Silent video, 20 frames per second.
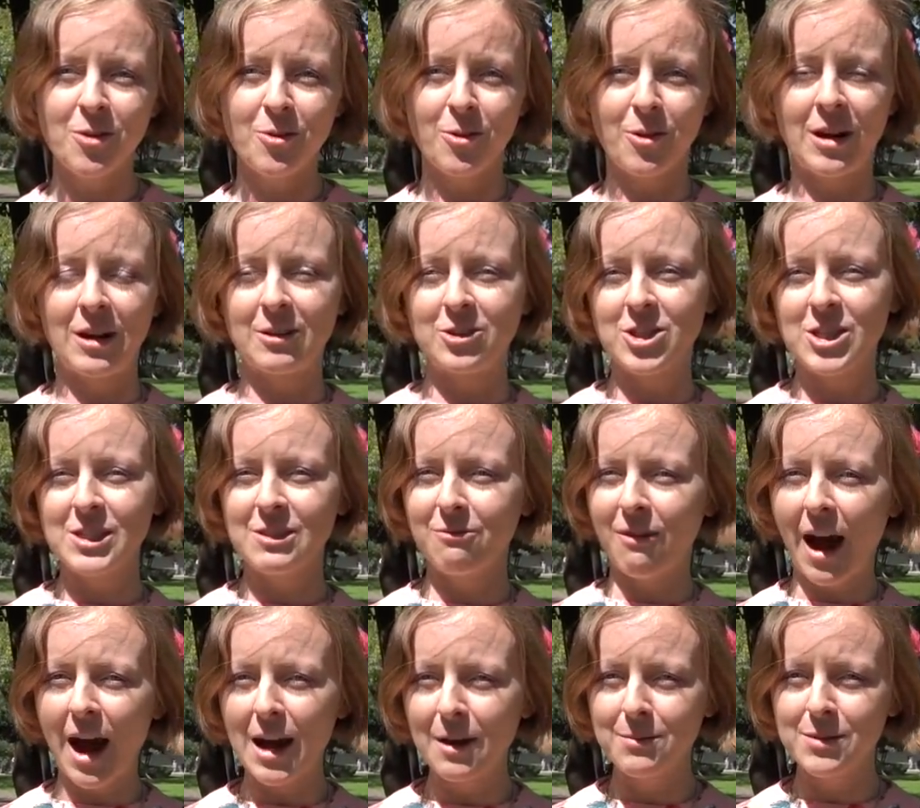or it just
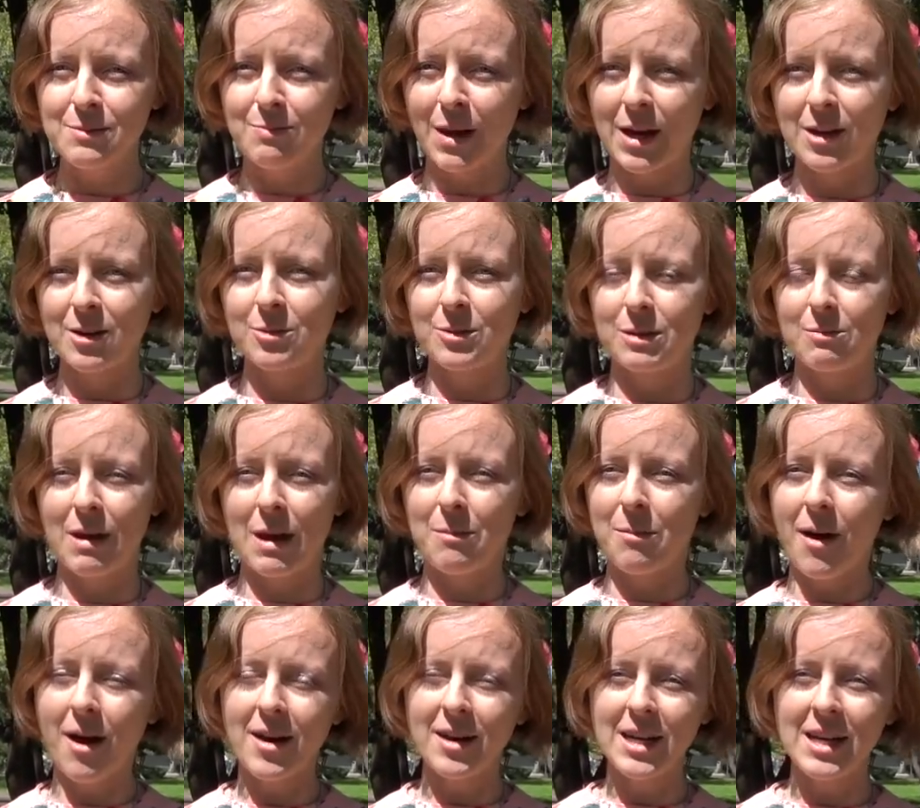vibes better with my
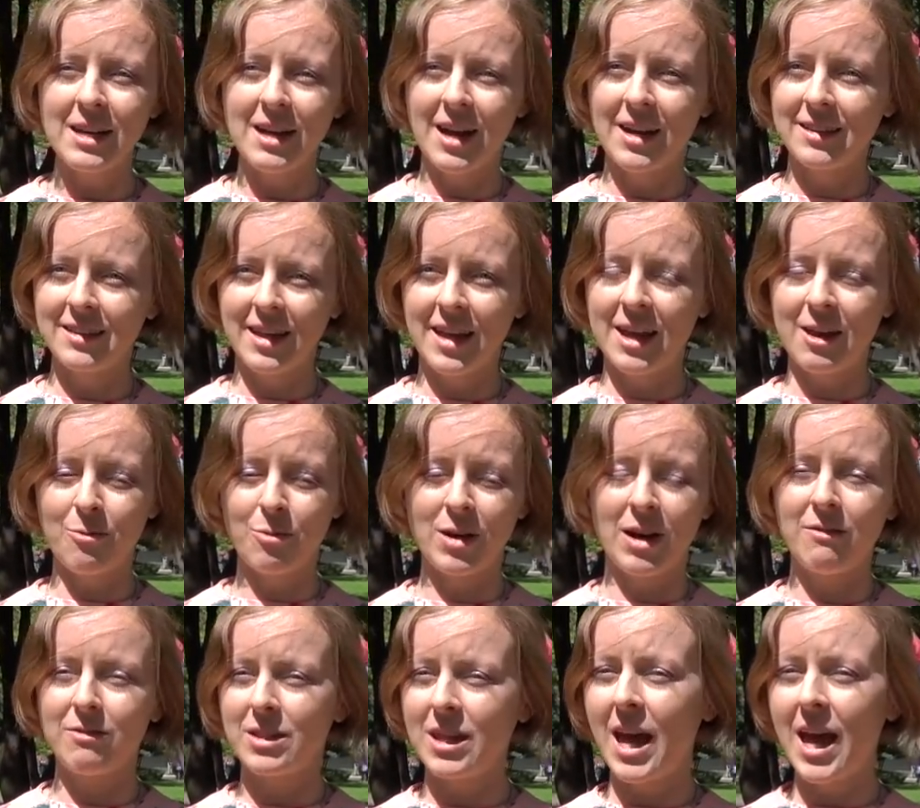body, unlike
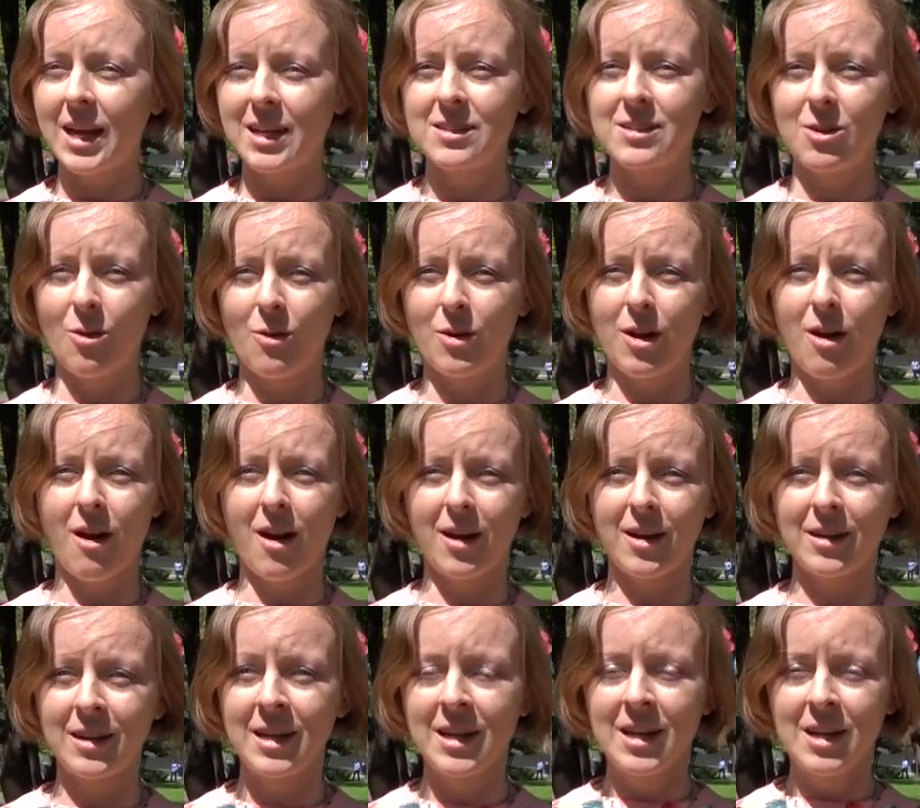whatever the heck is going on